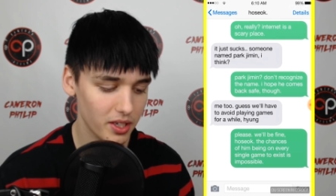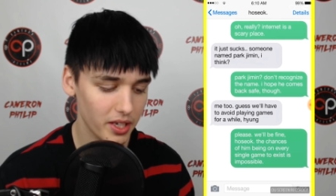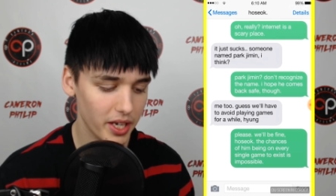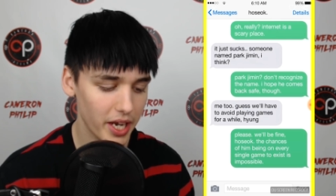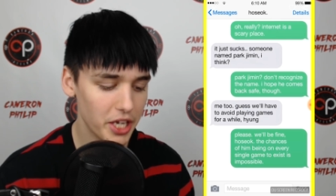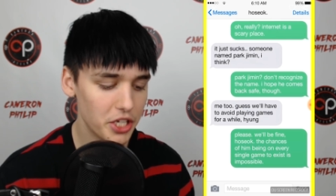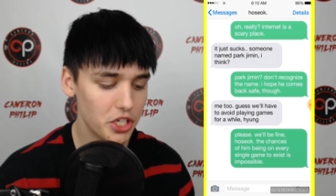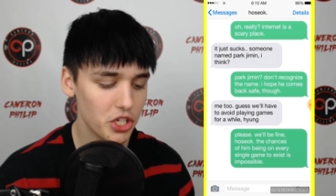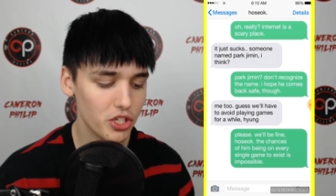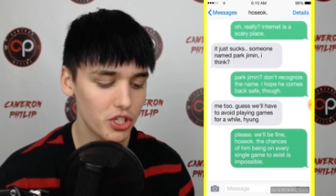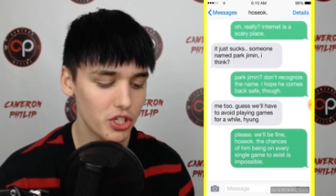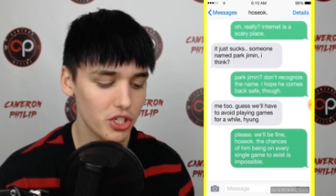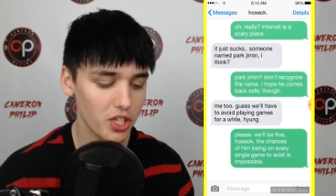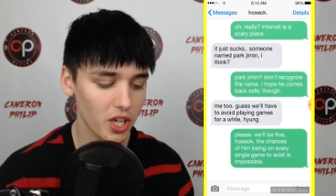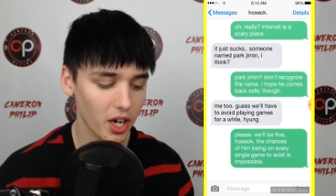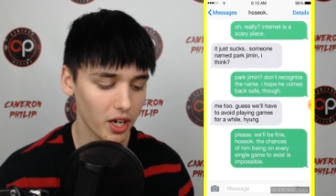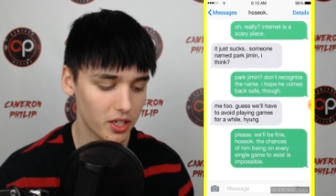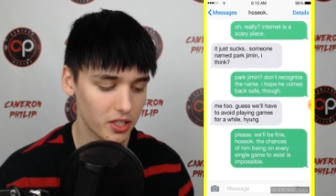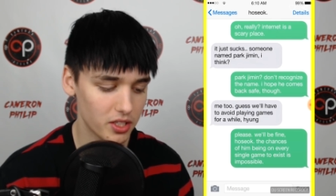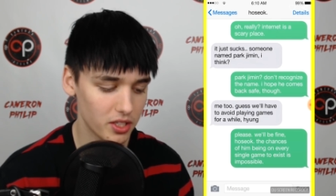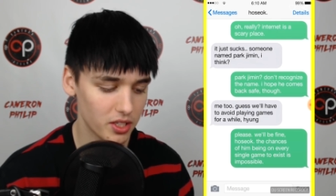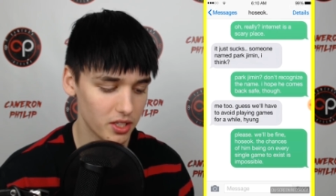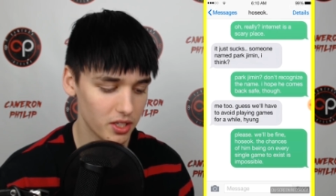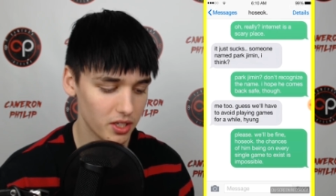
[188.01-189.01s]
It just
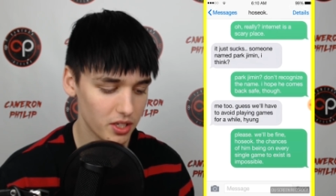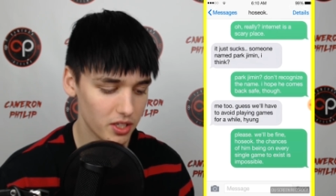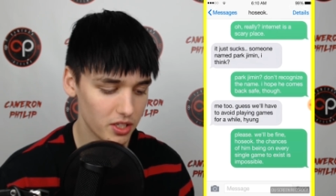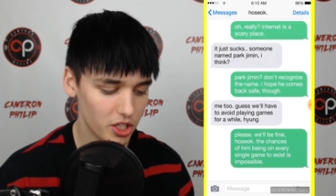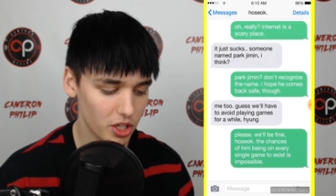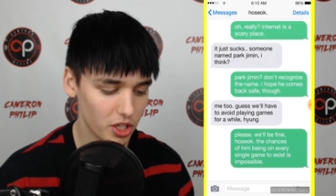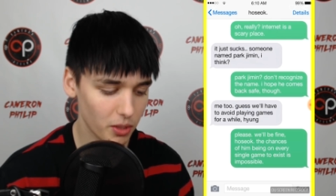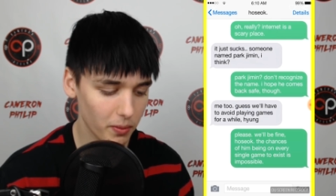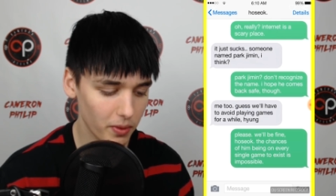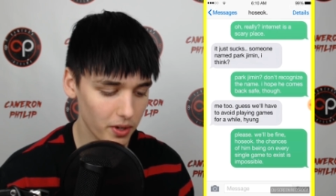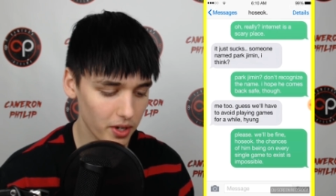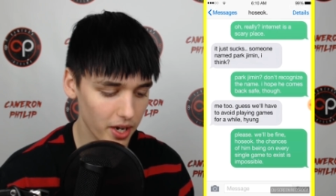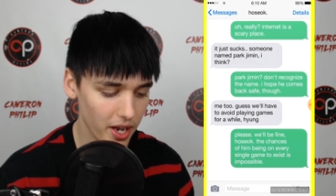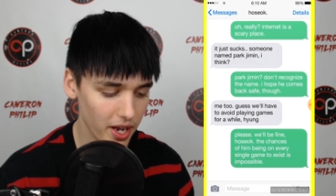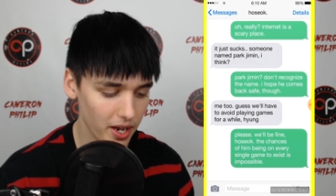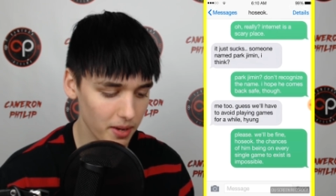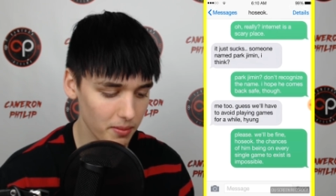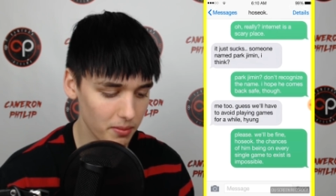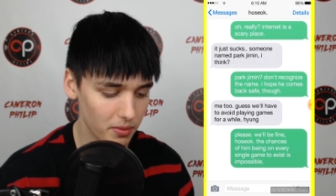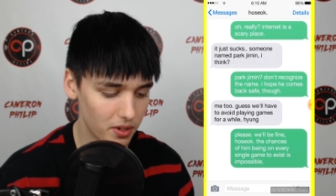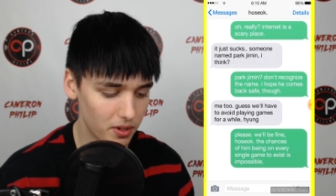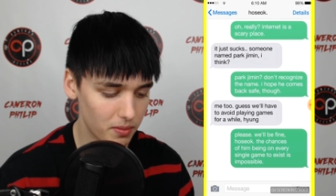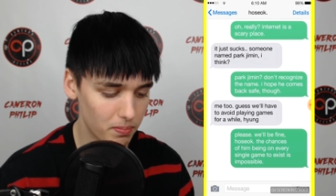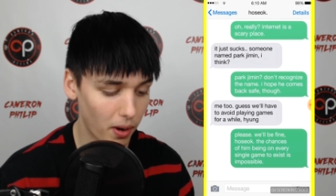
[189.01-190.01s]
sucks. Someone
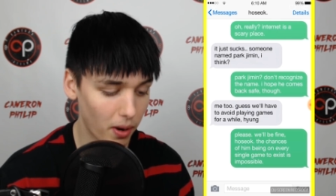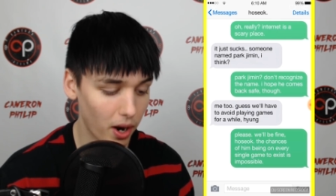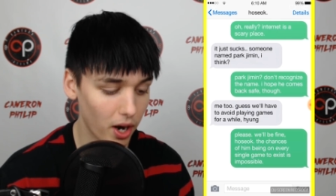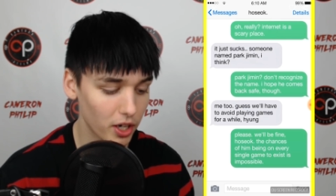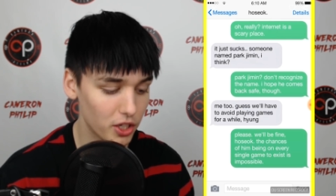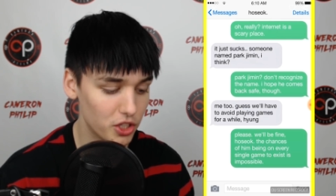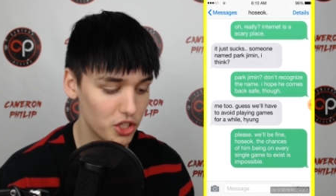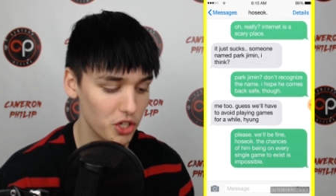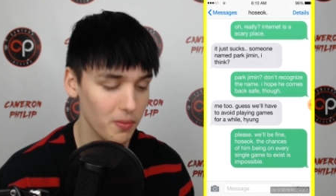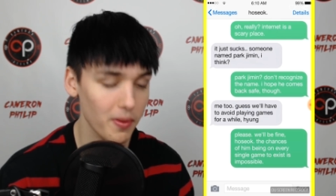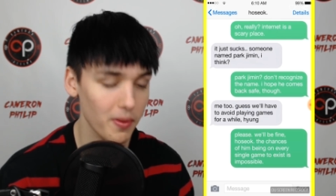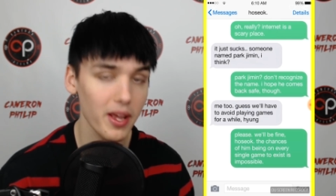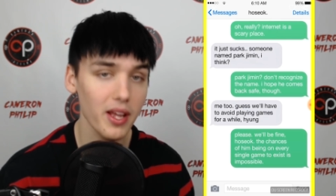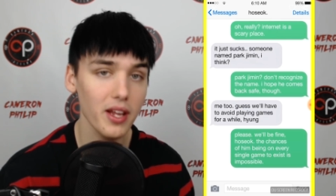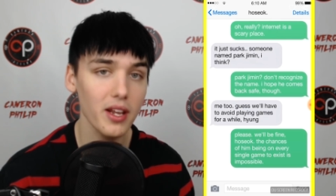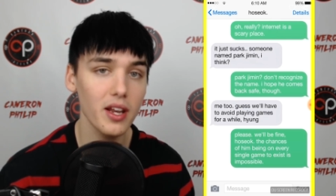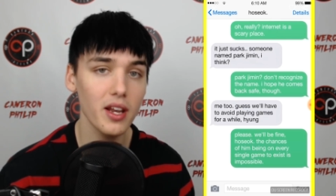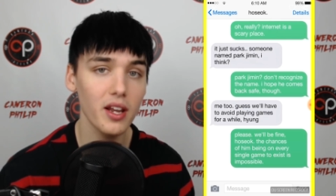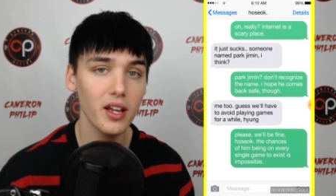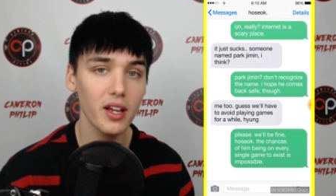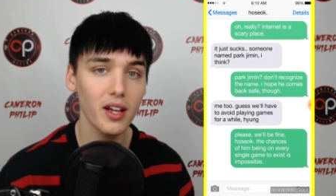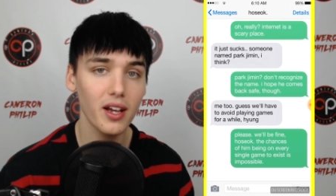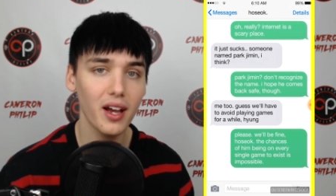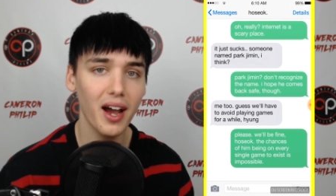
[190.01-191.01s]
named Park Jimin,
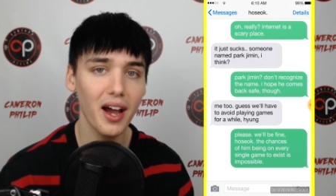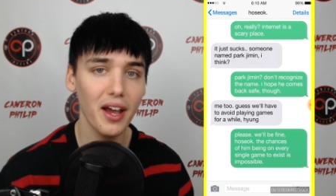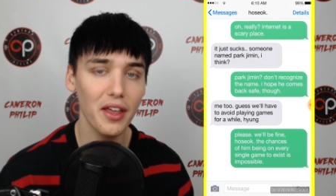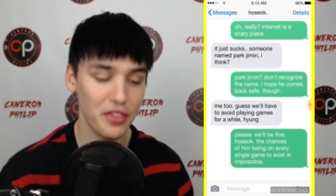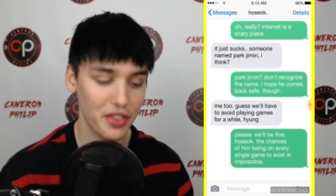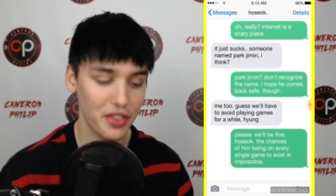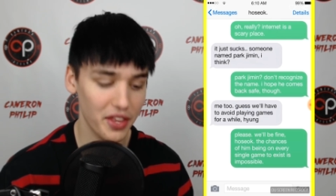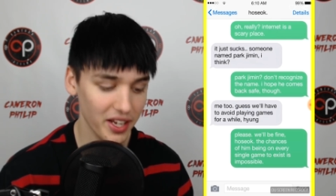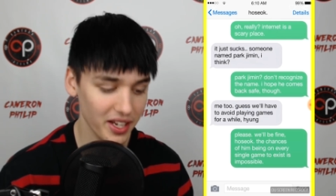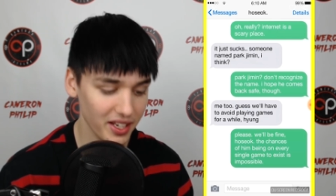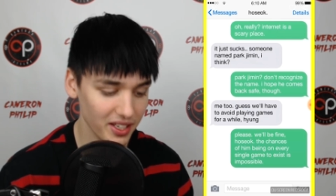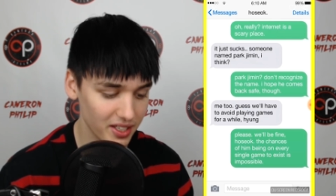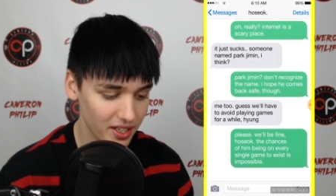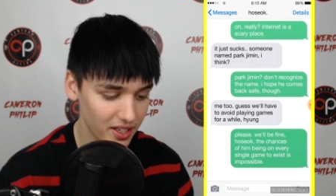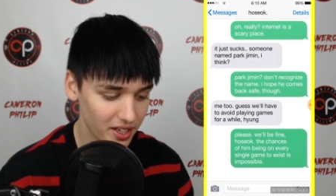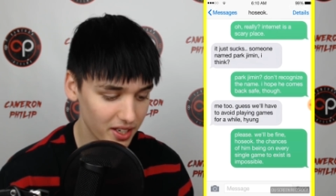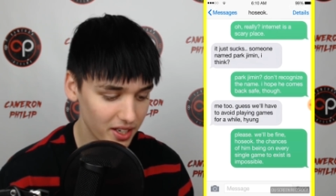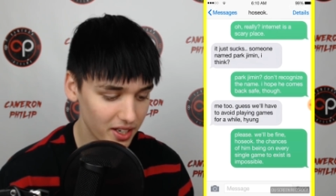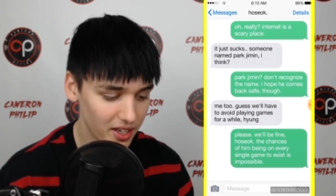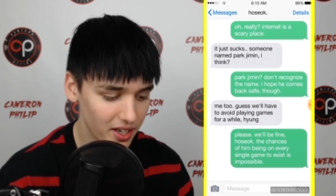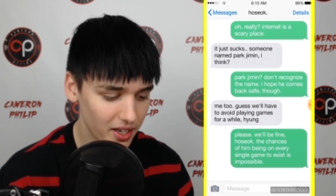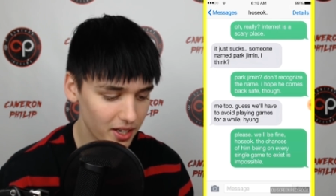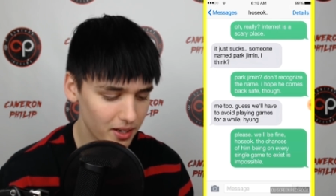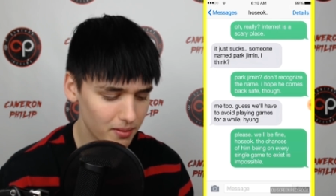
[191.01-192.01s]
I think.
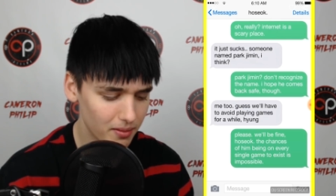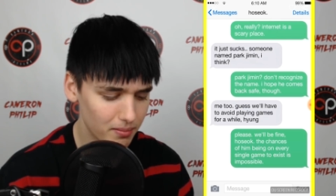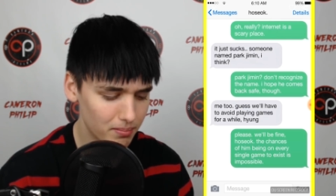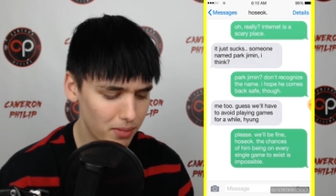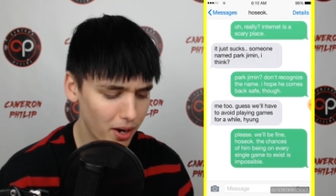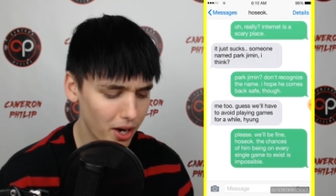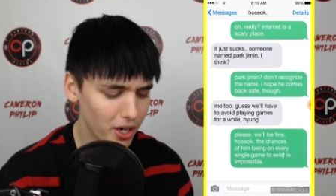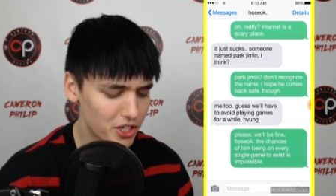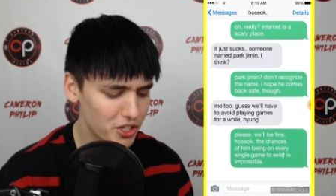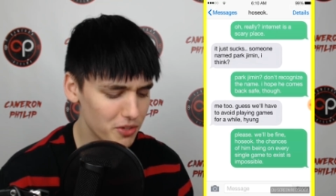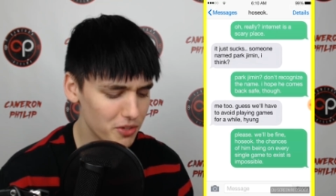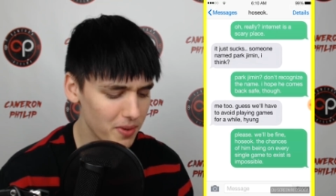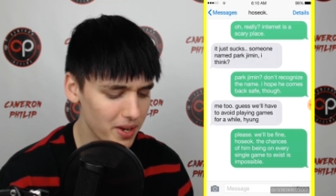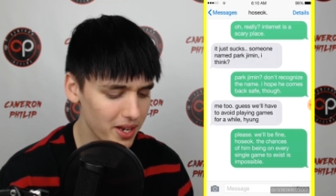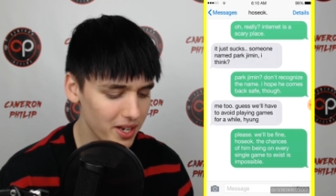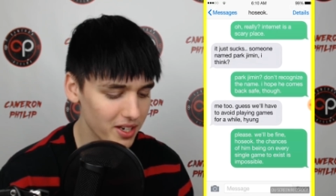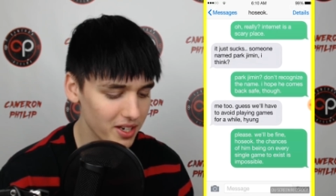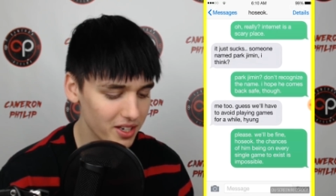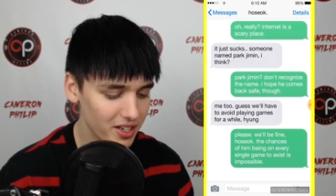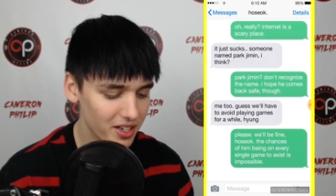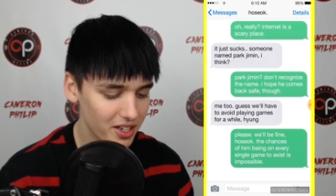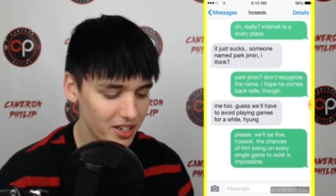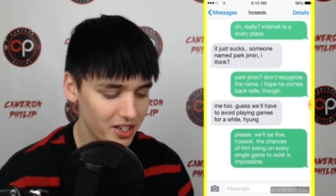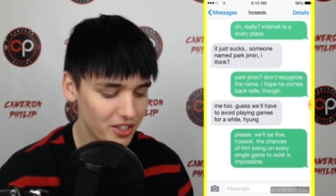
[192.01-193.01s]
Park
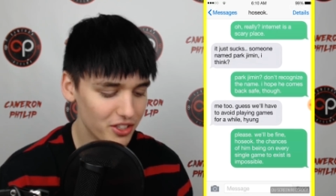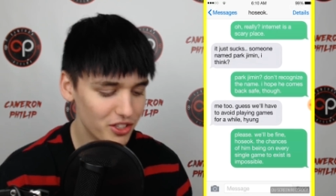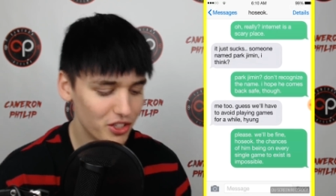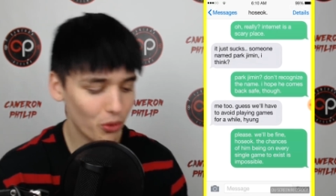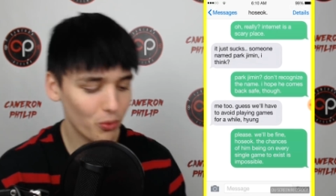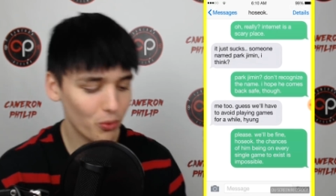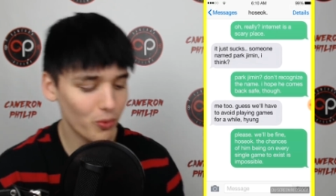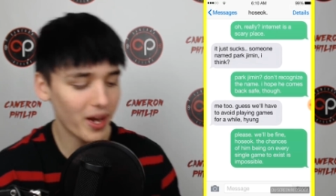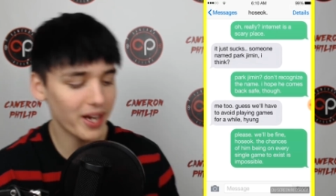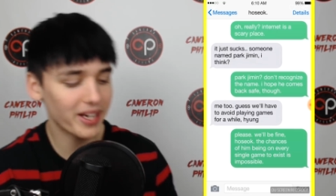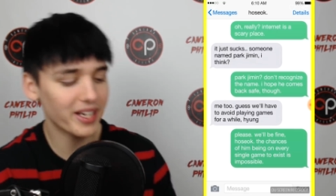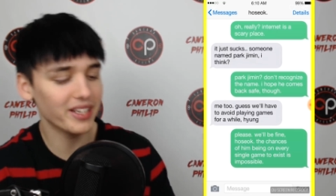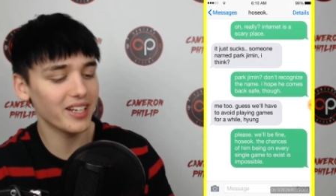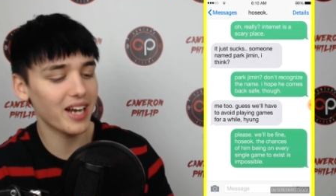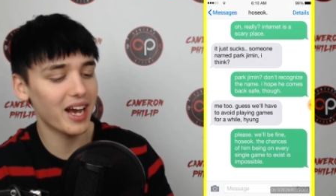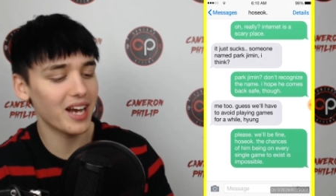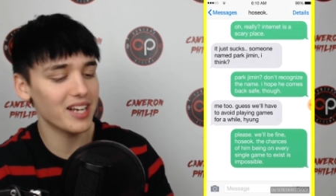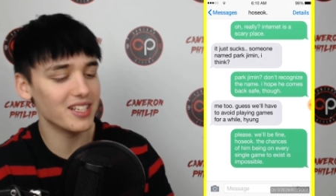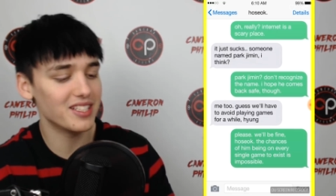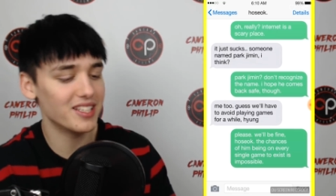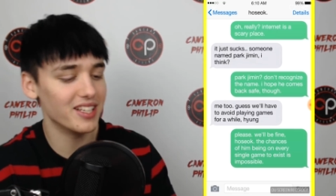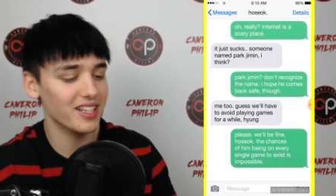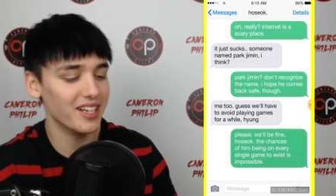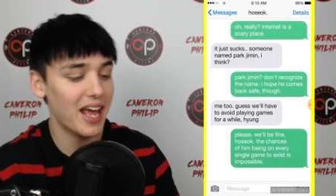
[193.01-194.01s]
Jimin, don't
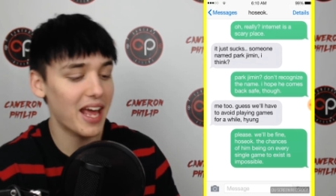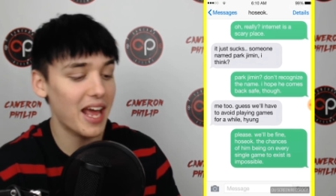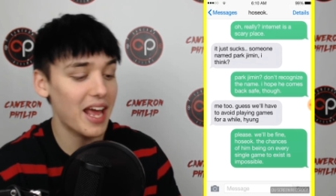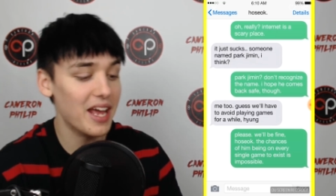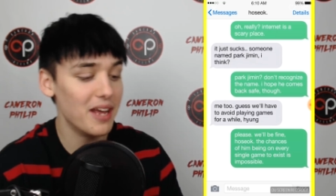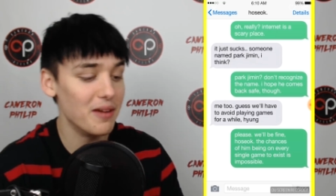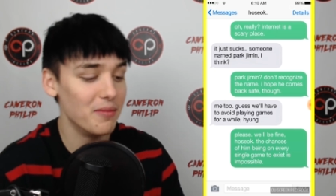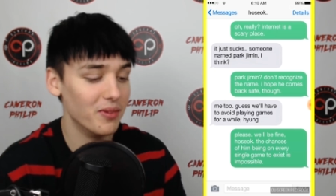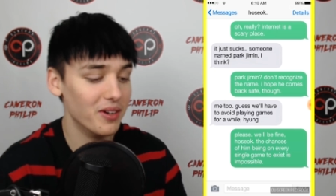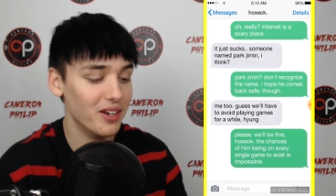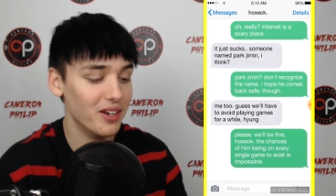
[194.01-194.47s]
recognize the name.